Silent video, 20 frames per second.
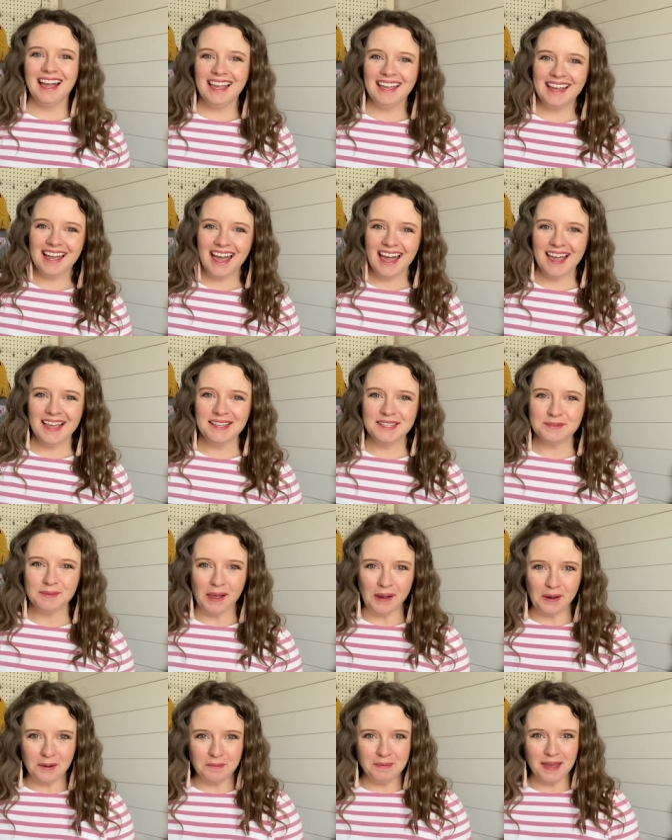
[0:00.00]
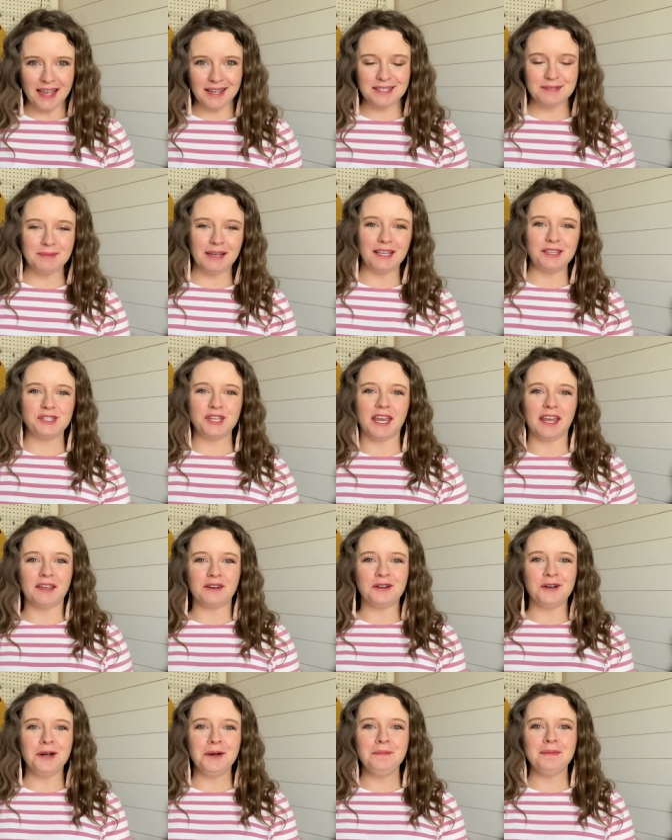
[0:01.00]
Hi guys, welcome back to my
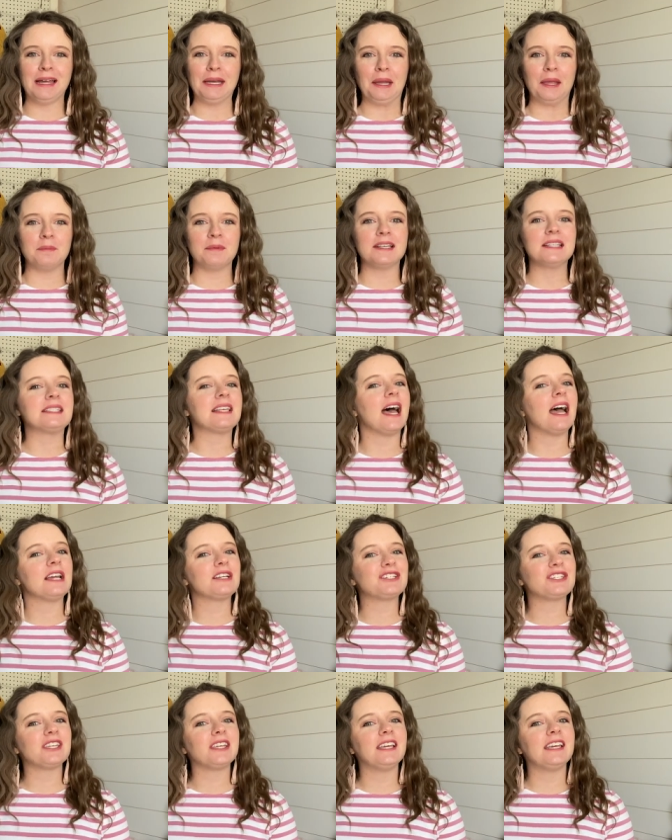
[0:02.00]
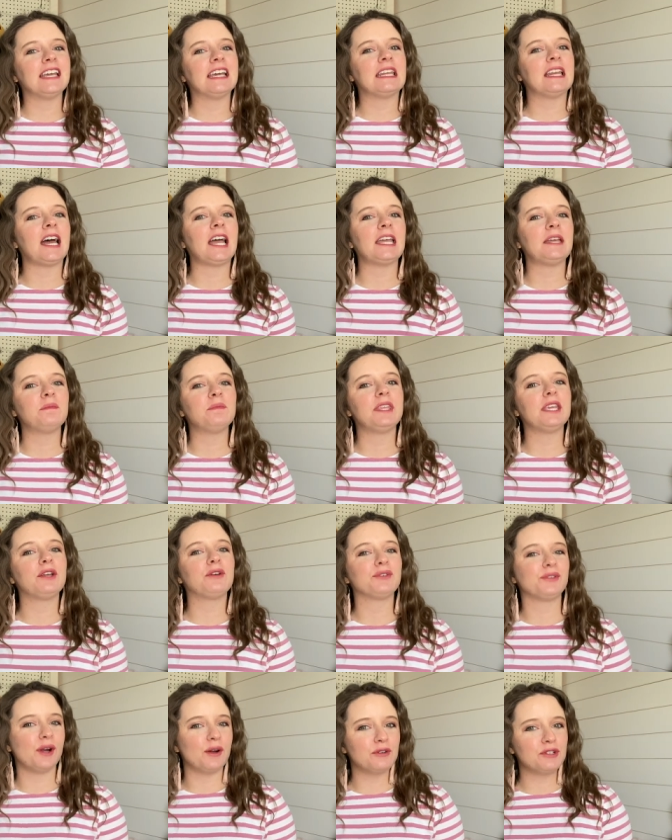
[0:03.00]
channel. My name is Ashley and I am the
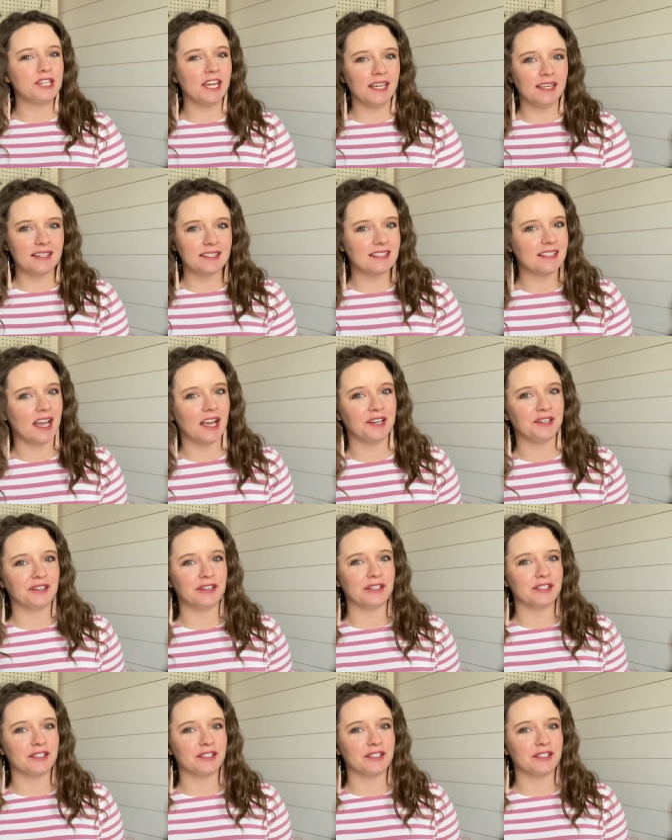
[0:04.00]
crochet designer